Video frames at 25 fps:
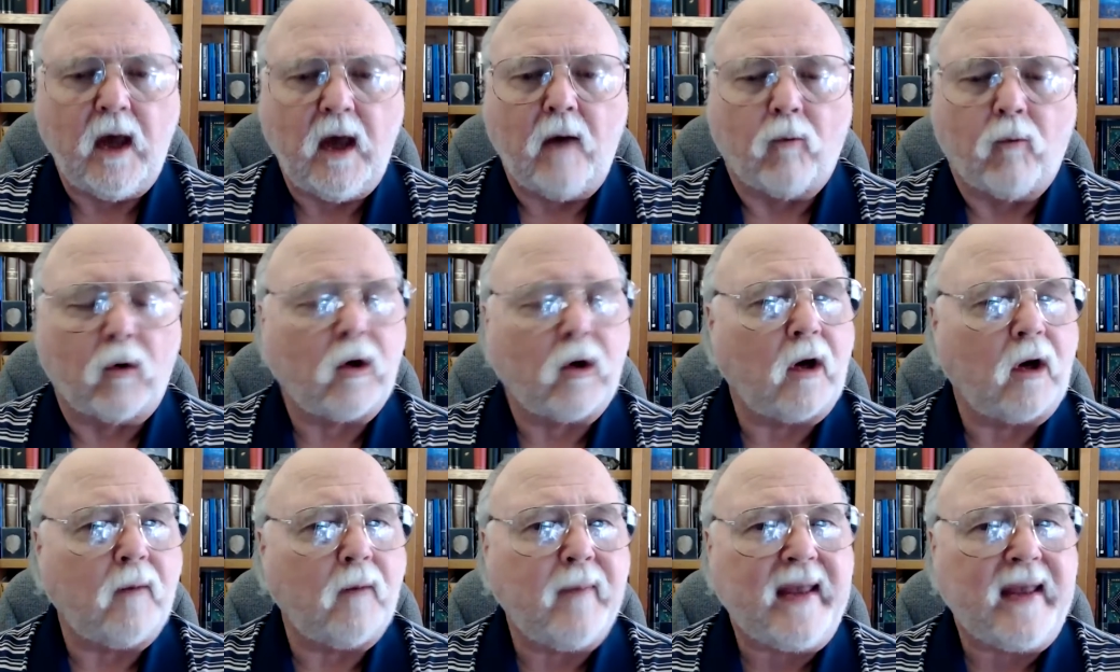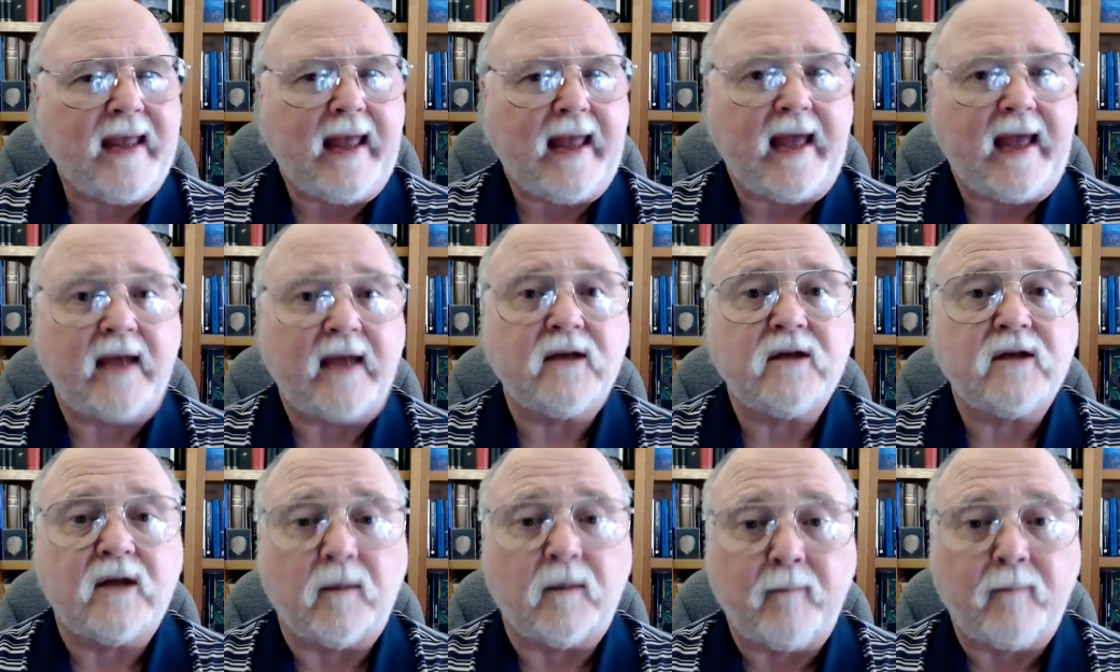We're going to be
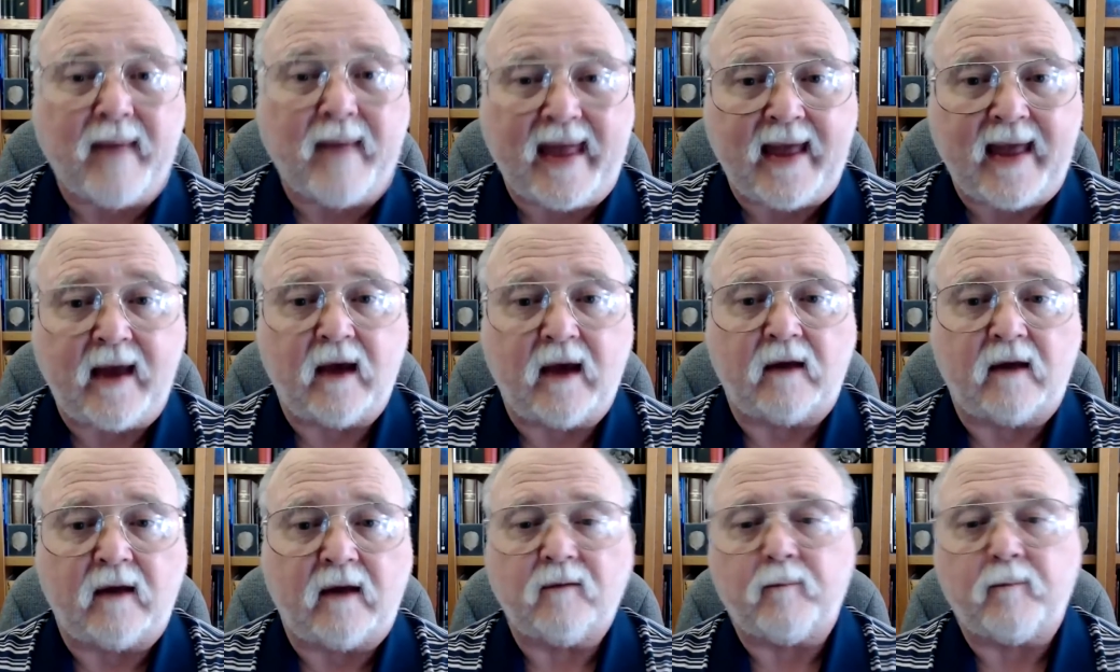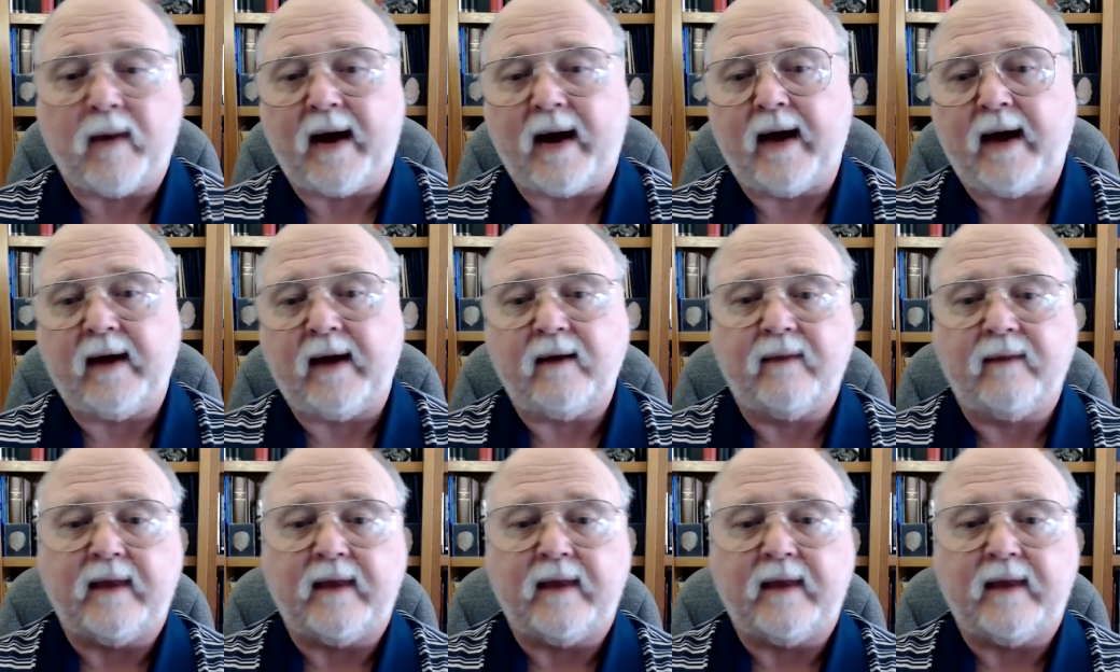in demand by